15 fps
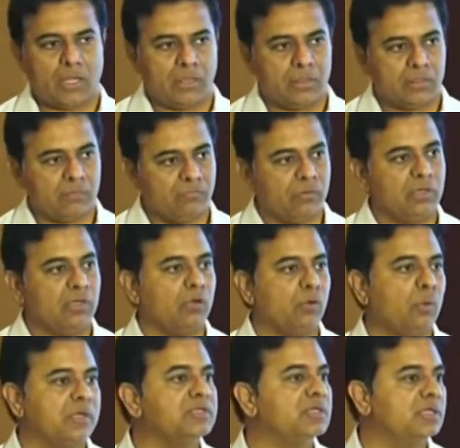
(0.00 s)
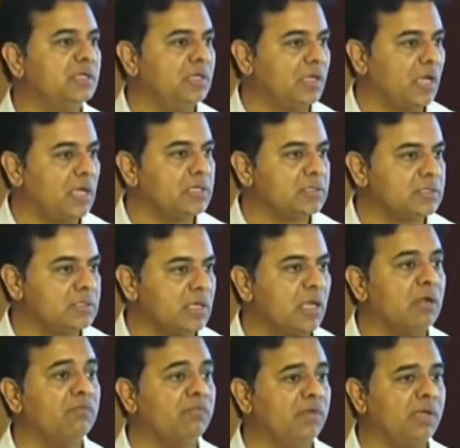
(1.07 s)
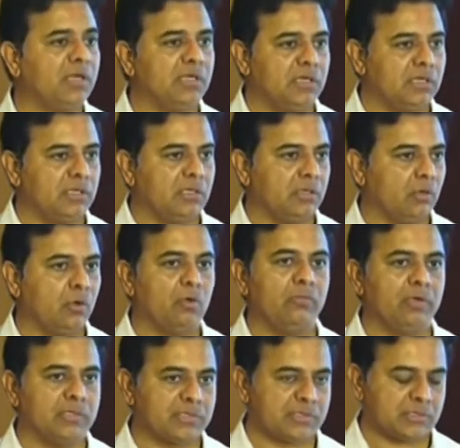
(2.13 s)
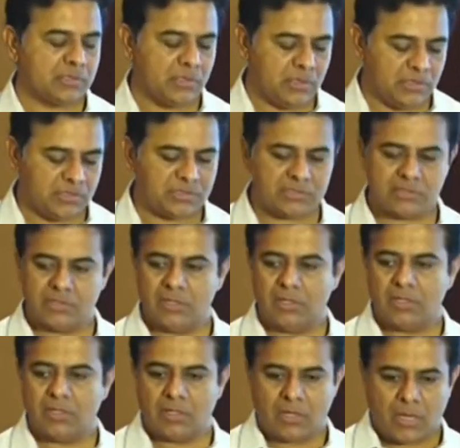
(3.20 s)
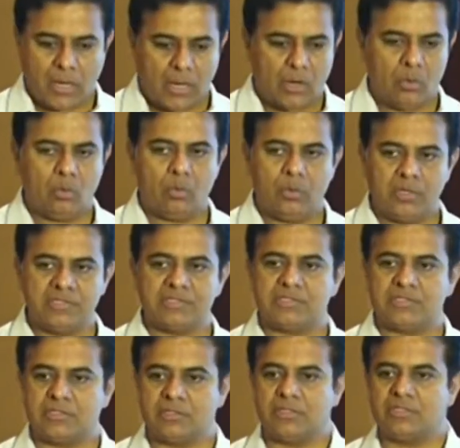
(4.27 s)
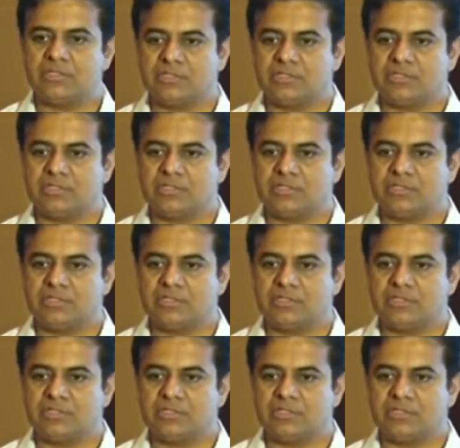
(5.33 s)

The one question he has unfailingly always is, how is this